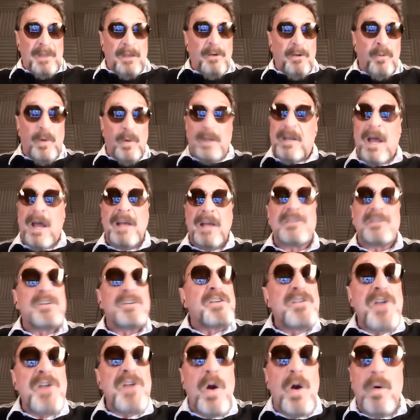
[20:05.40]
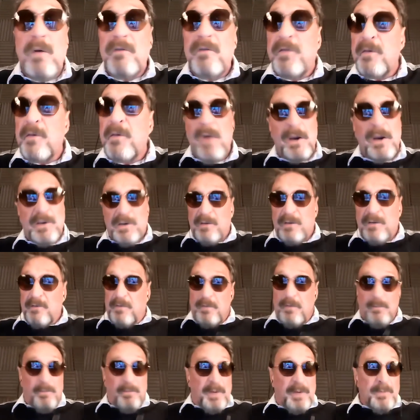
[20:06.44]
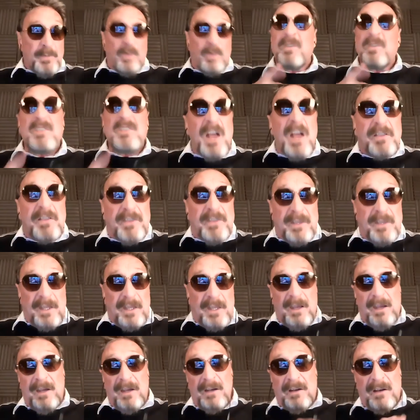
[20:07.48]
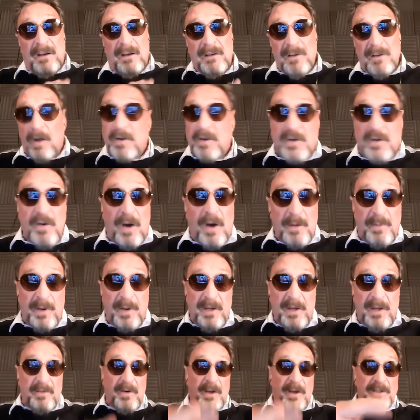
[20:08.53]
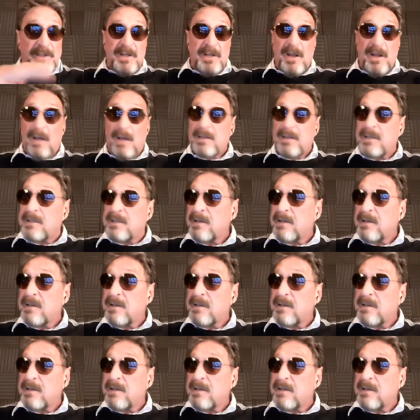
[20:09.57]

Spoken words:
we take no information from people, nothing, not your IP address, not